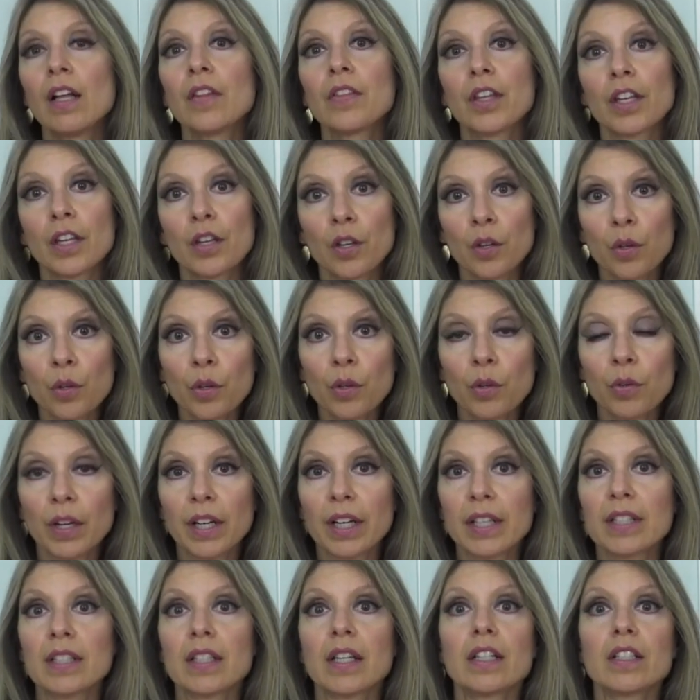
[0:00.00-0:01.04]
the
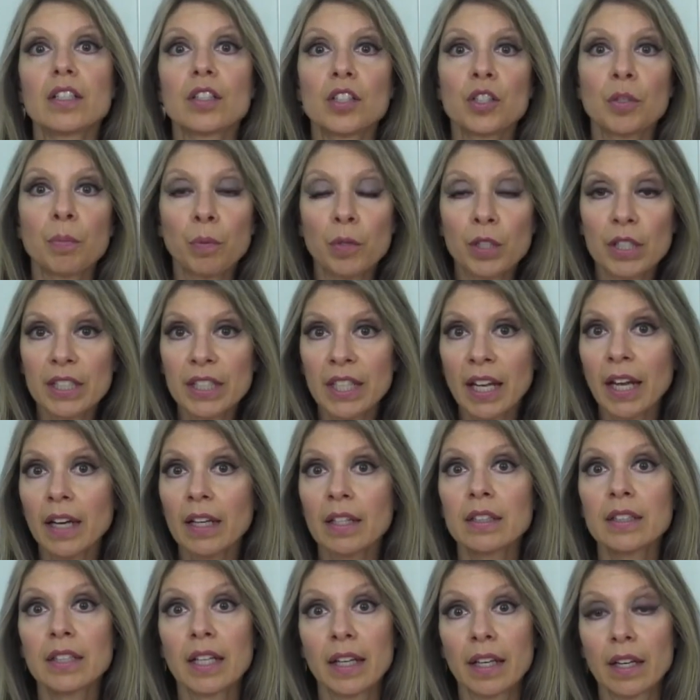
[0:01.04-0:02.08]
uterus to
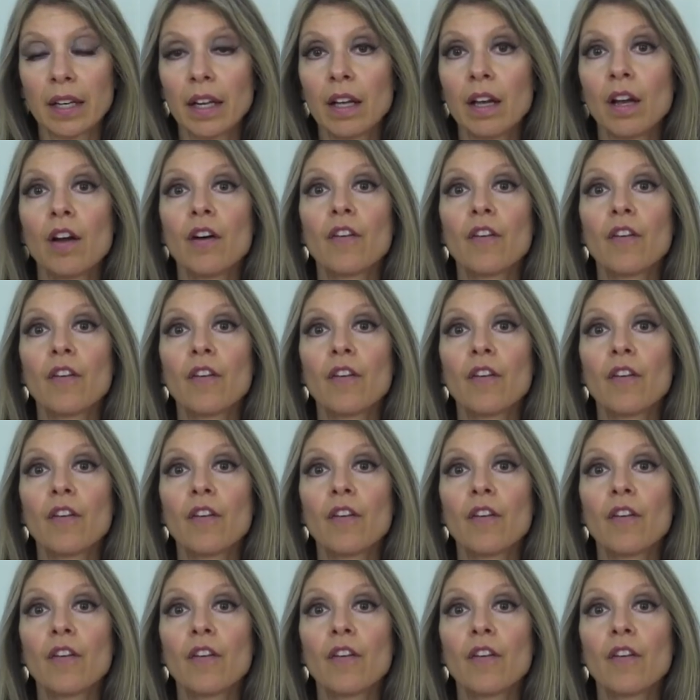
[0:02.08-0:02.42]
protect it